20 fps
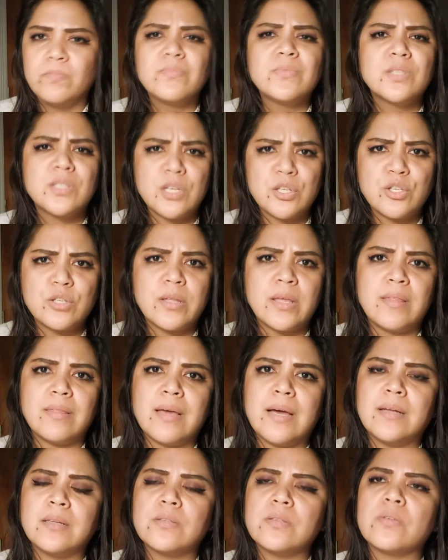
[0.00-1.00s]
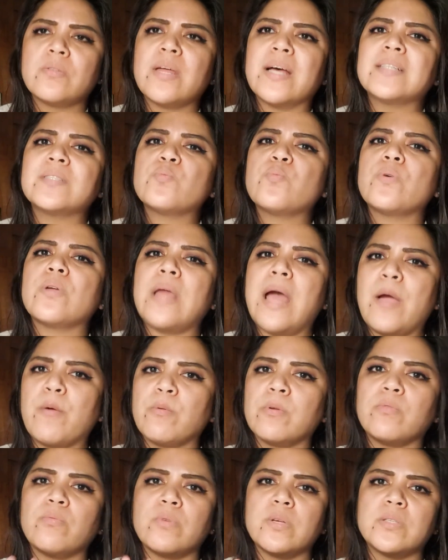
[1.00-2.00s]
such like that. So that's what I
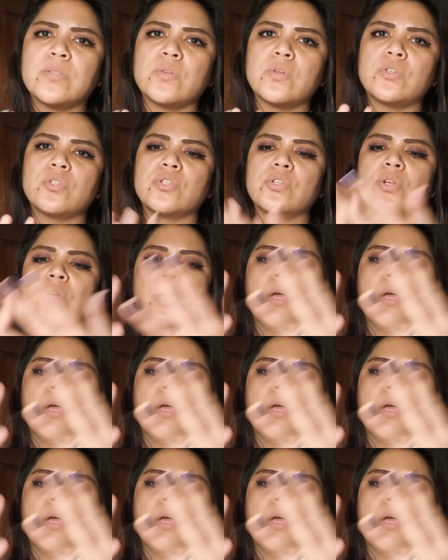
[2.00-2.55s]
would research.